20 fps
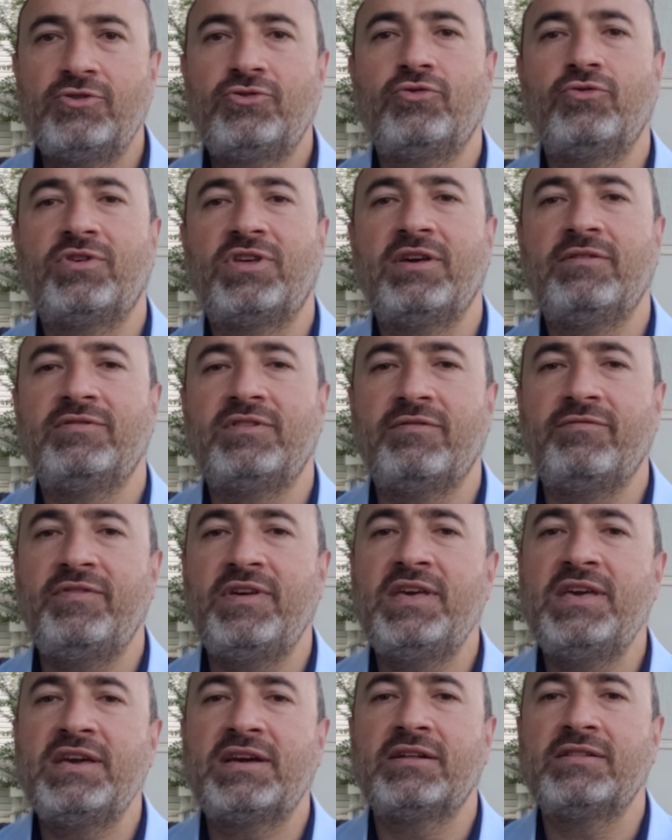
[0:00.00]
to give the
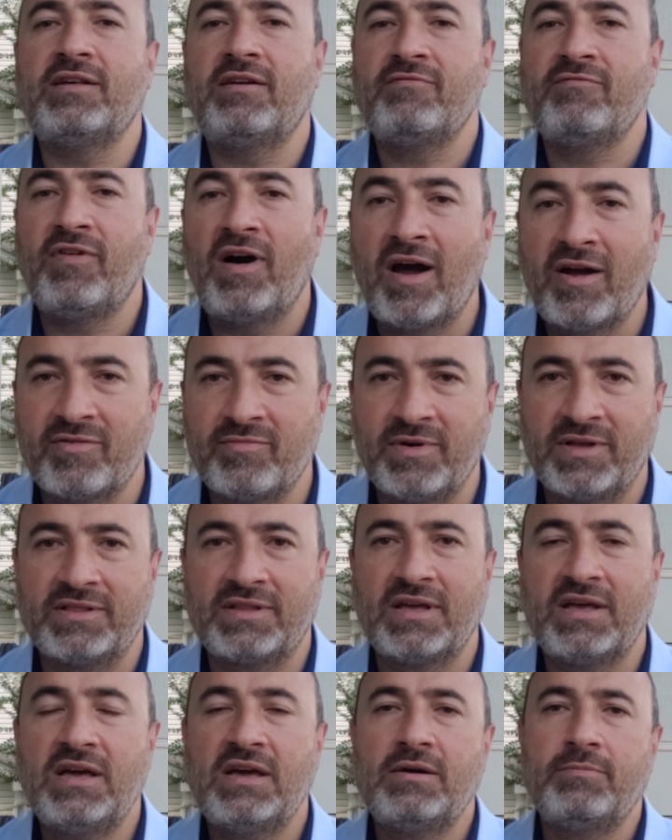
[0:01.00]
vehicle
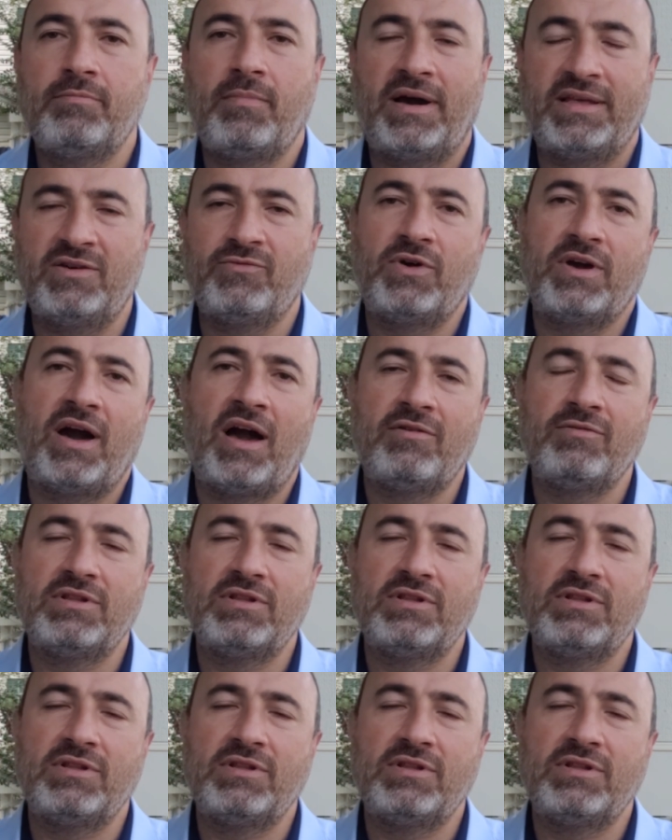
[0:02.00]
environment, by the way, I